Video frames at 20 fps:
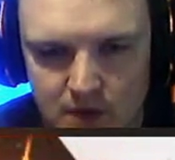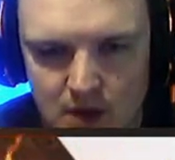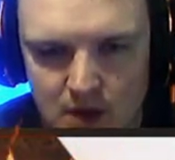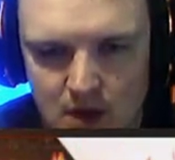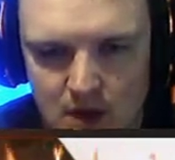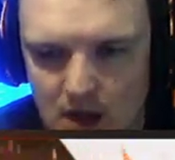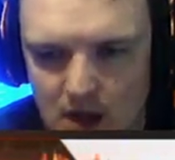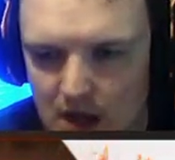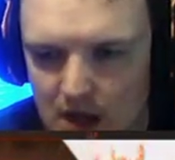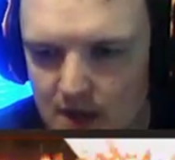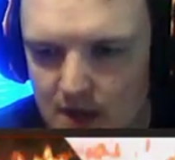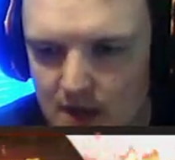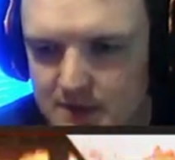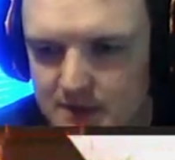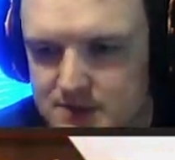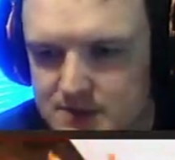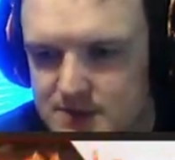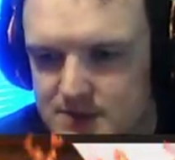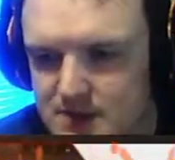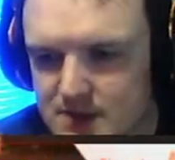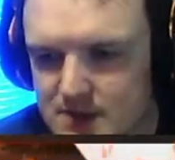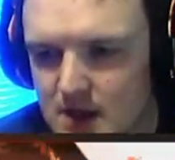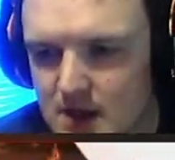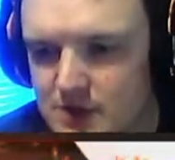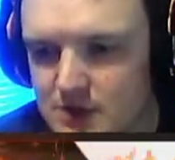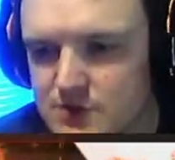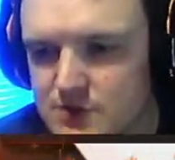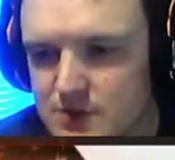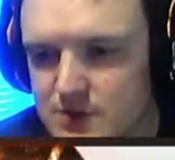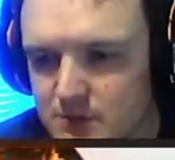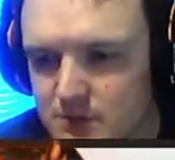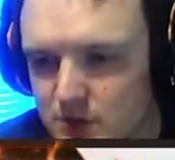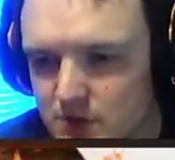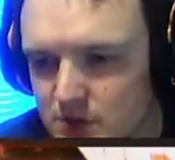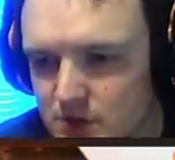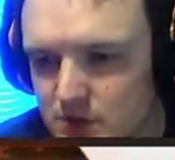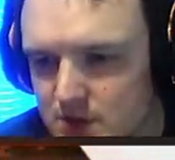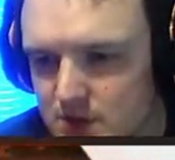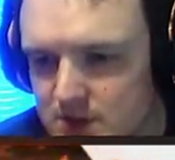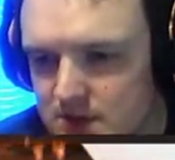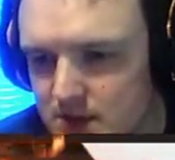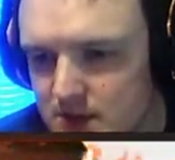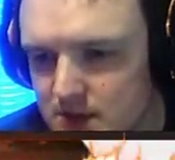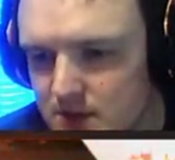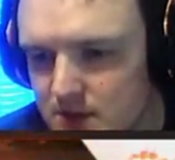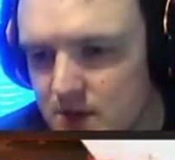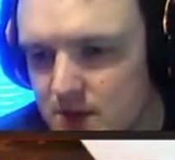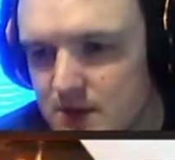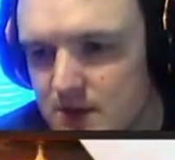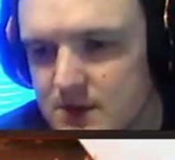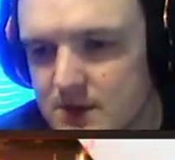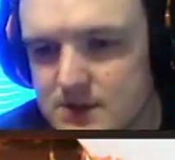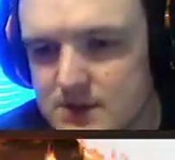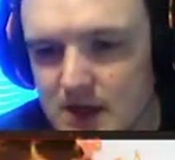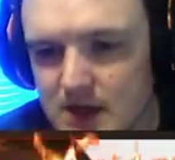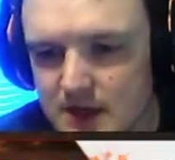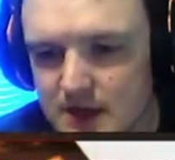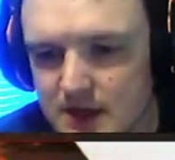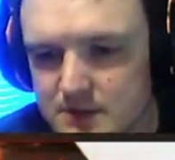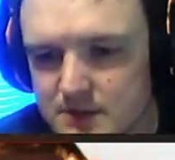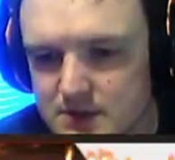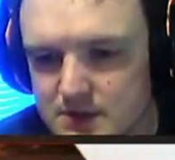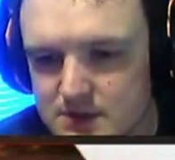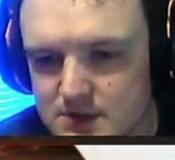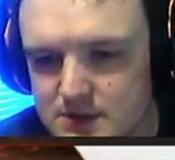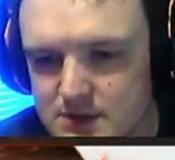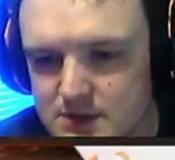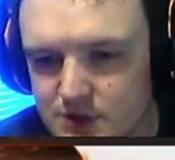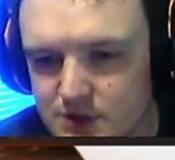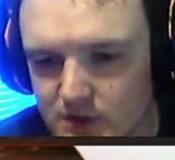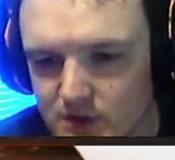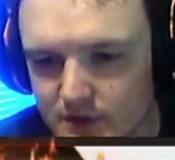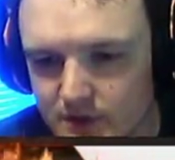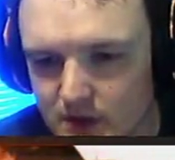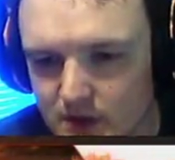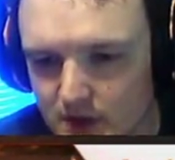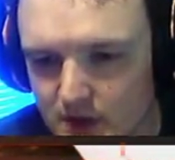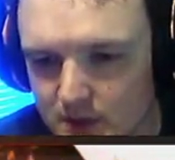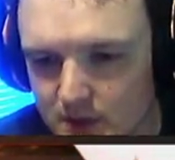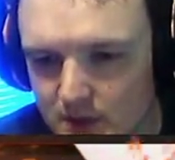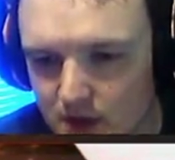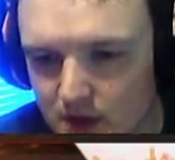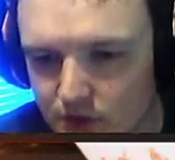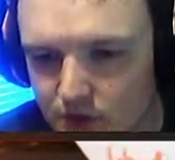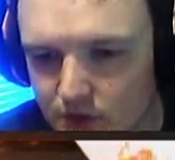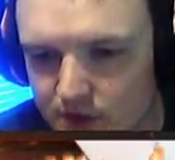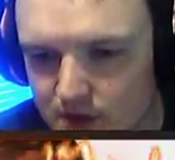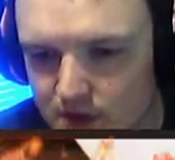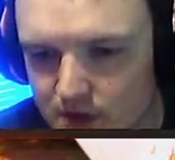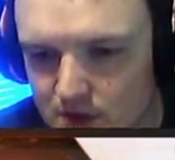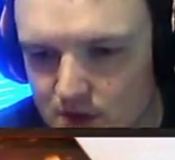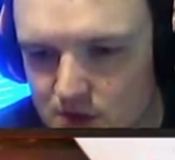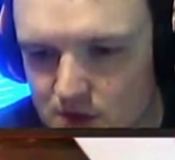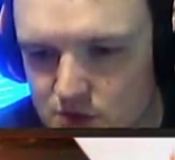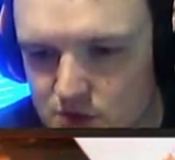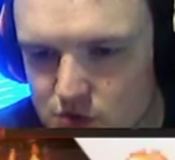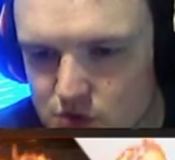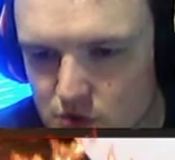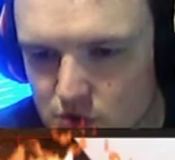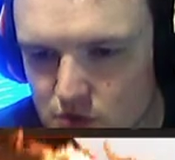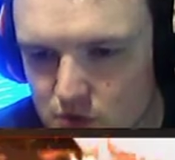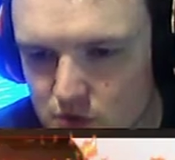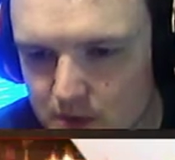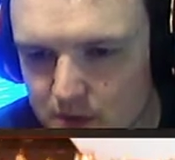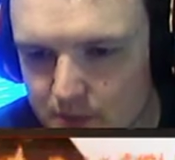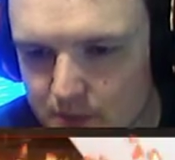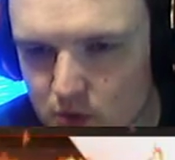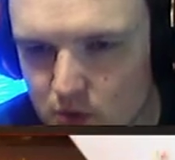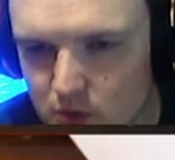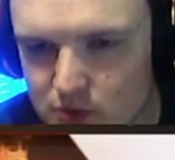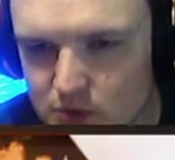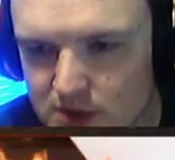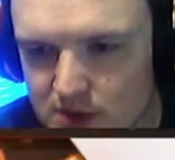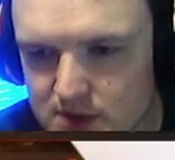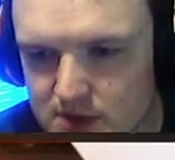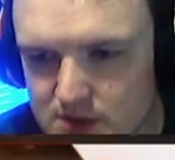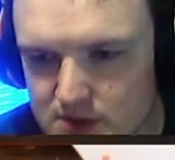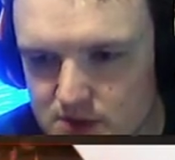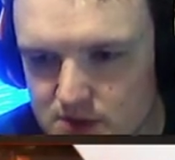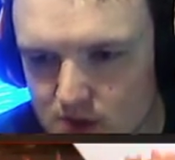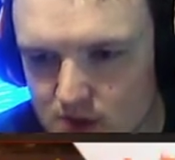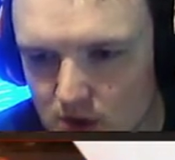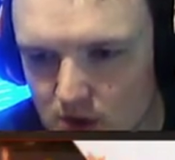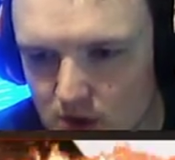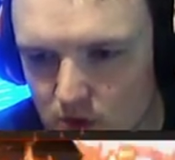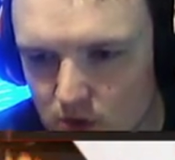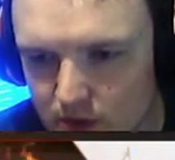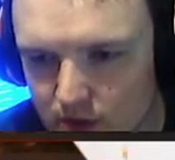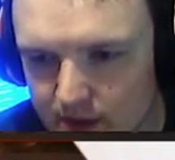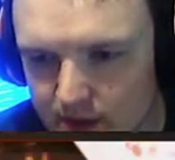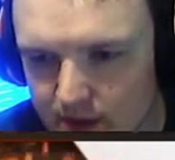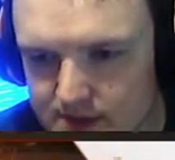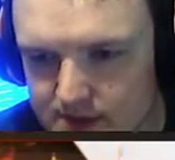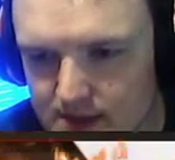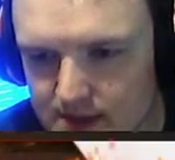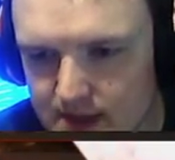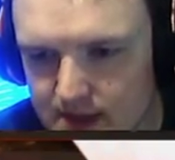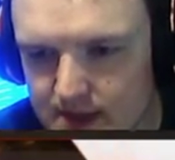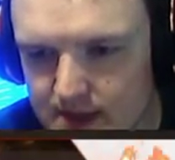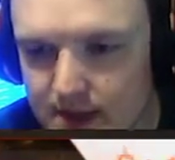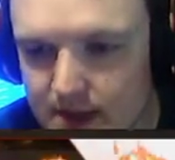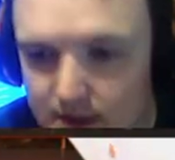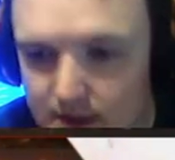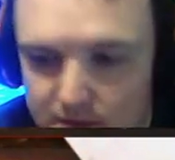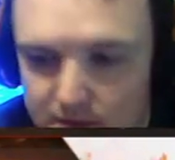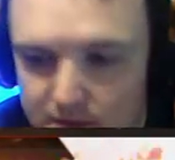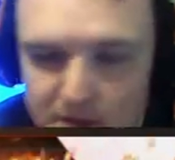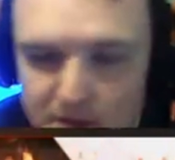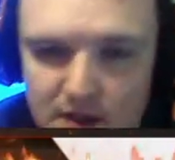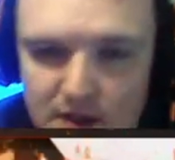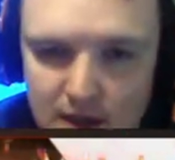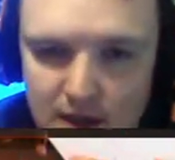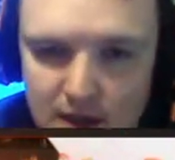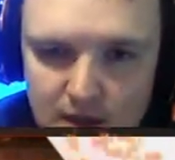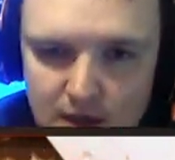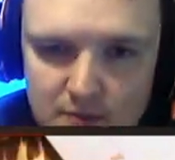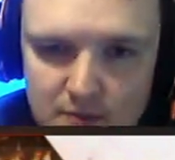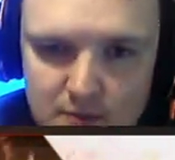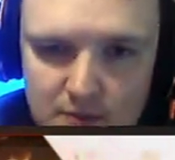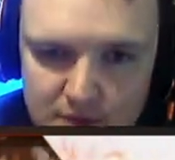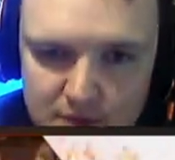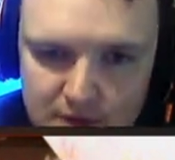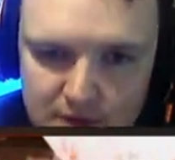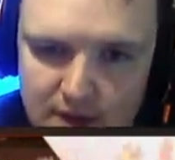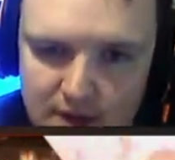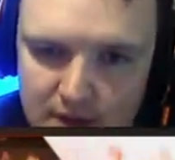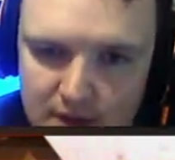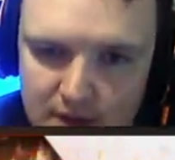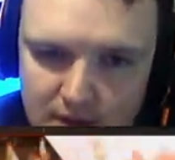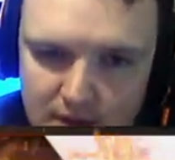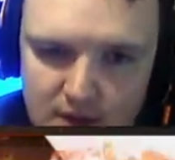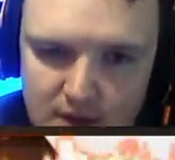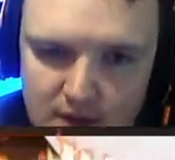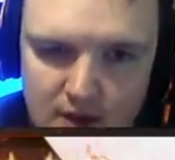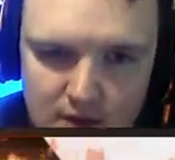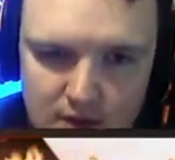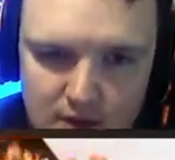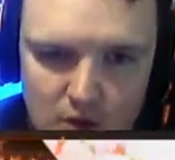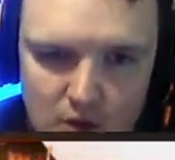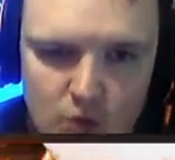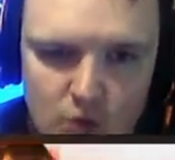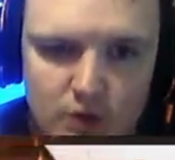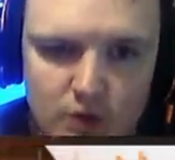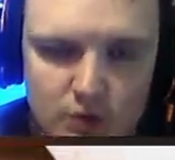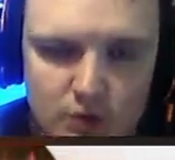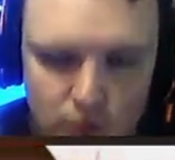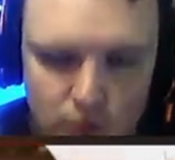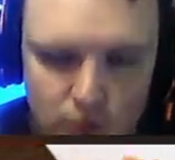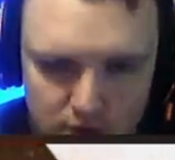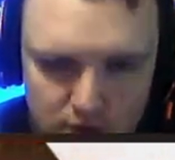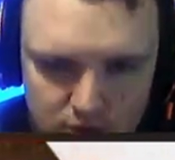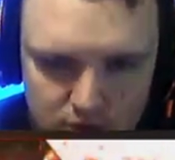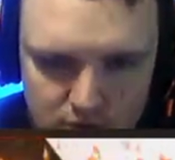As the other symbol you can tell is I'm starving. I'm hungry. So my proteins is low. It's not killing me yet, but if I let it get any lower, it will.